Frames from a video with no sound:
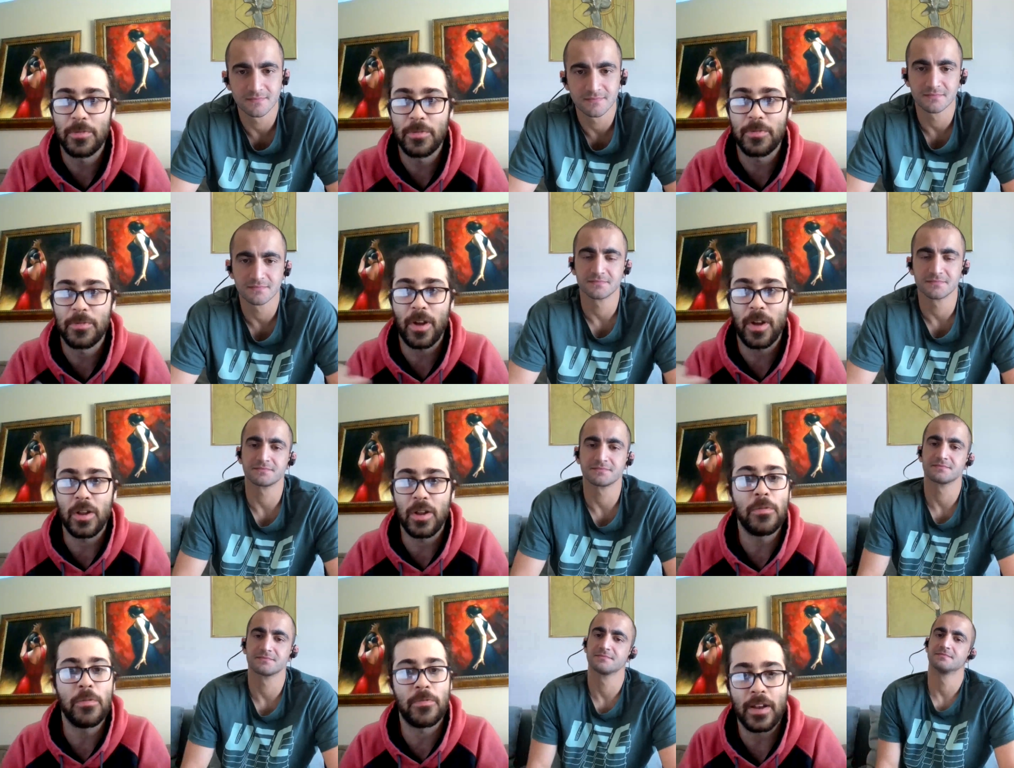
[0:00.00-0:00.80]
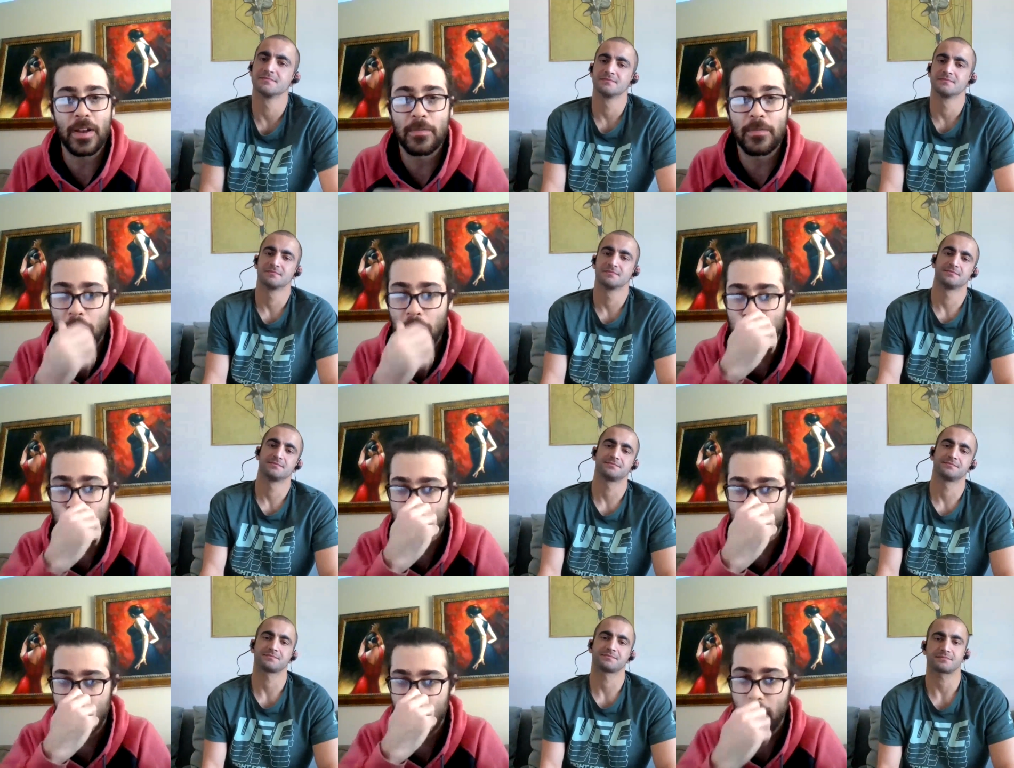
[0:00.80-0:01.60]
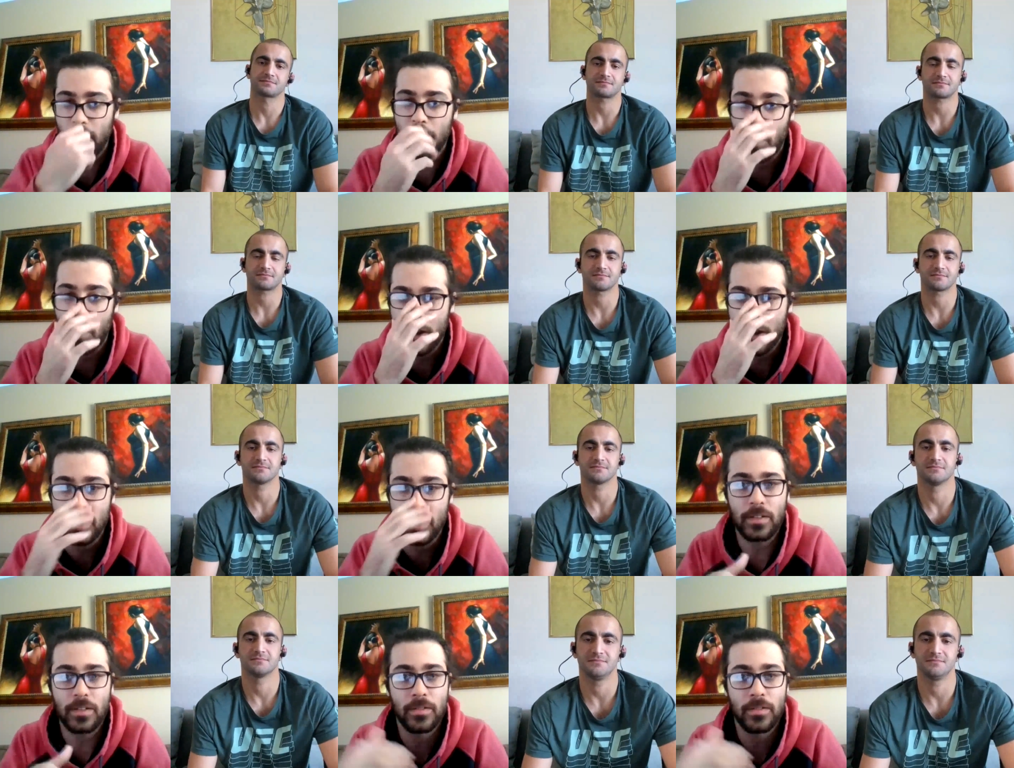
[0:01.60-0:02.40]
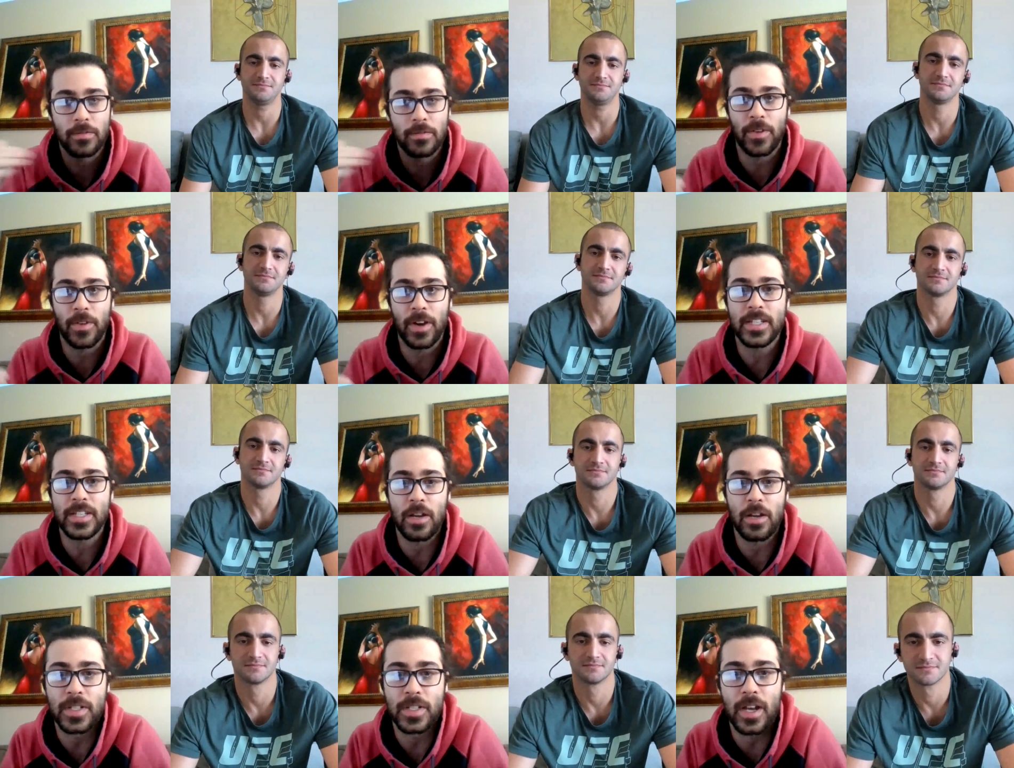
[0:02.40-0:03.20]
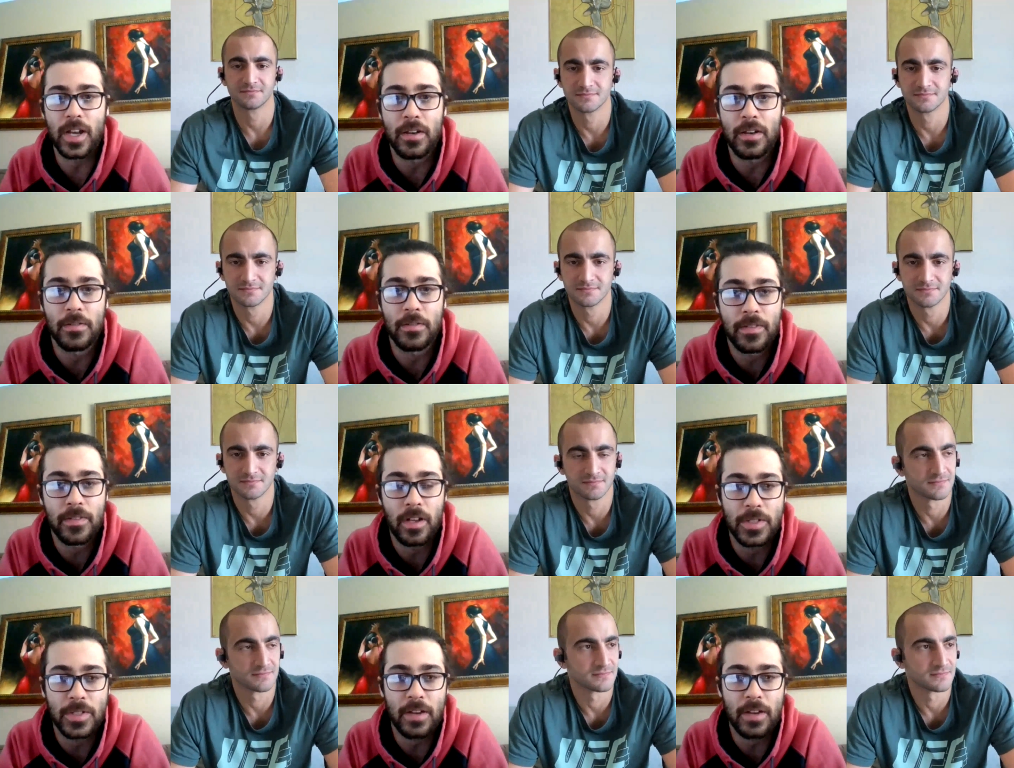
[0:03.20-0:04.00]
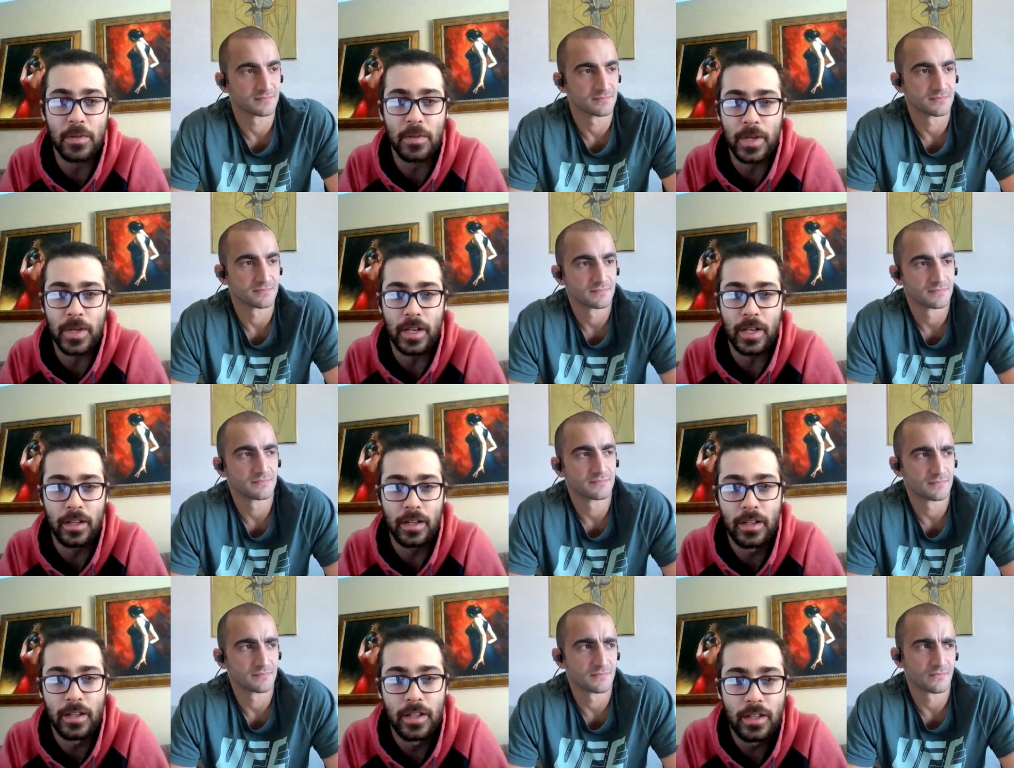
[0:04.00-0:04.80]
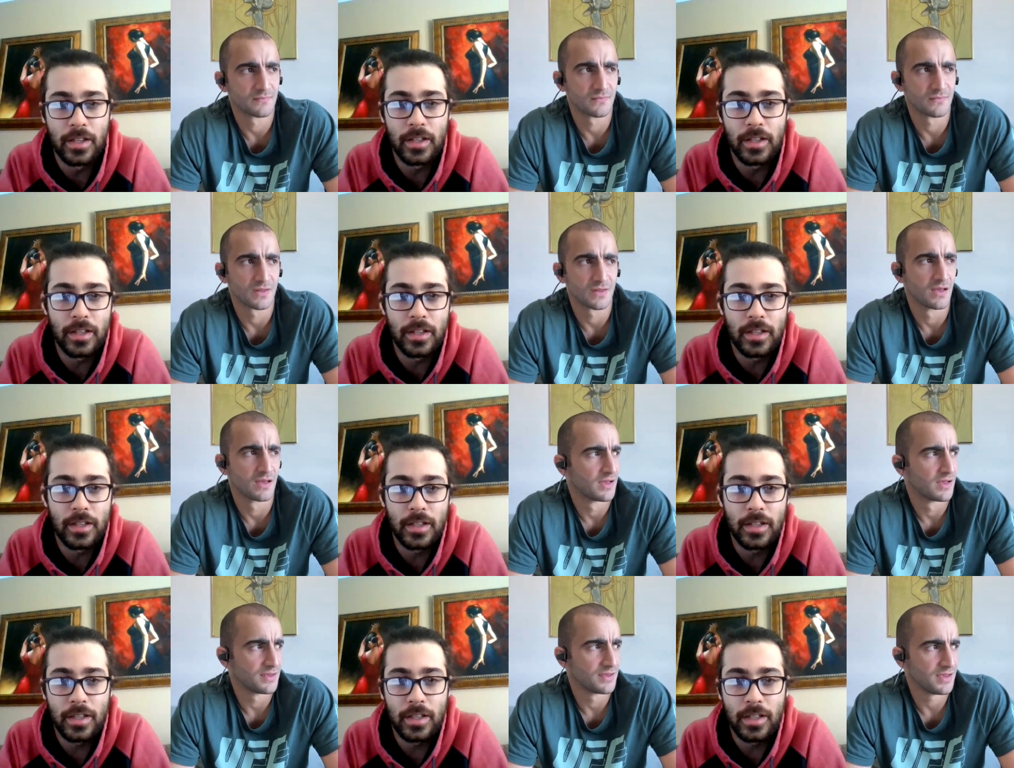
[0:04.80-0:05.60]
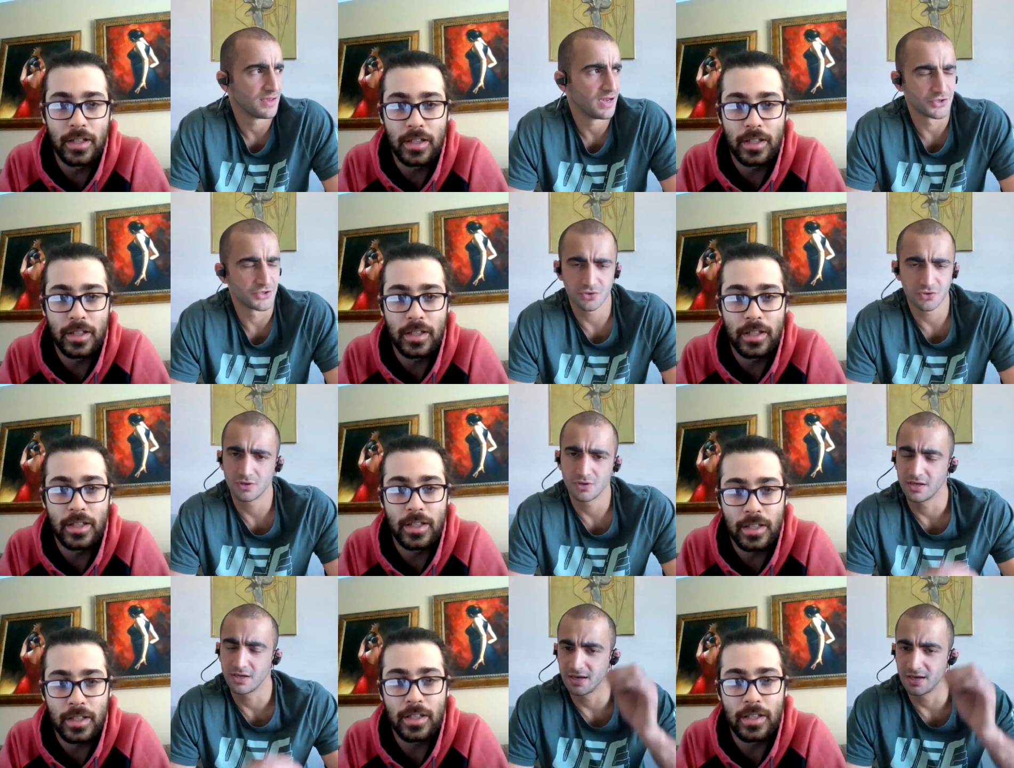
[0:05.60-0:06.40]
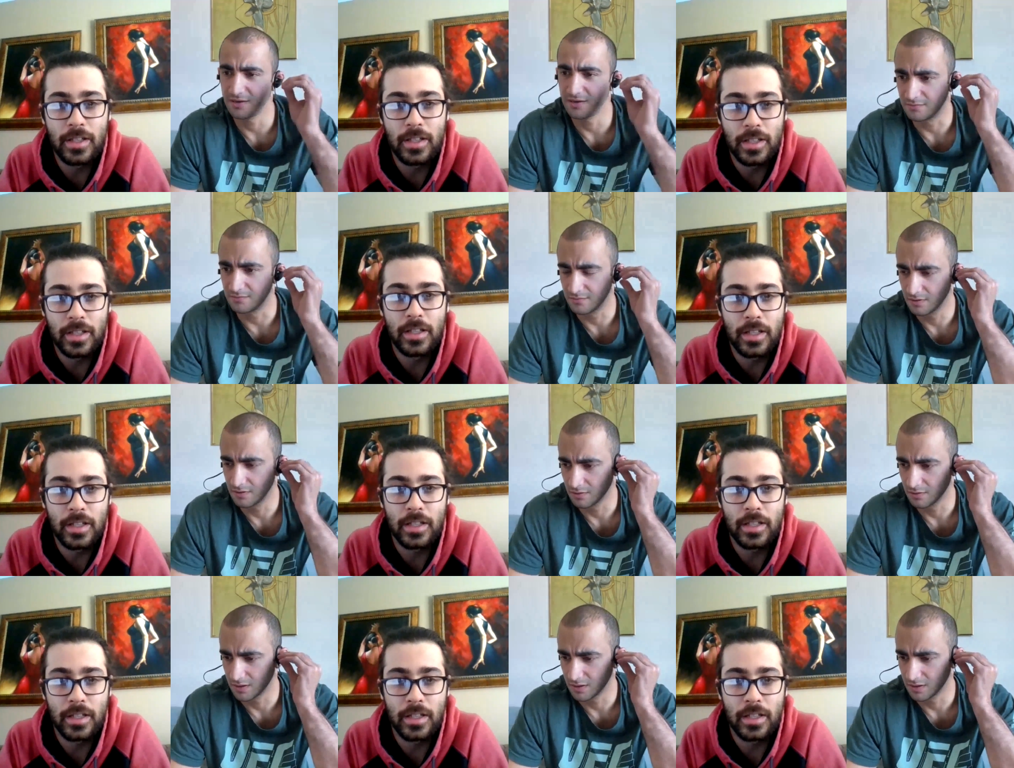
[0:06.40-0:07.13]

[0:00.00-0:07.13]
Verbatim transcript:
Speaker 1: Are you a fan of watching fights outside of competing?
Speaker 2: Yeah, sure, I am.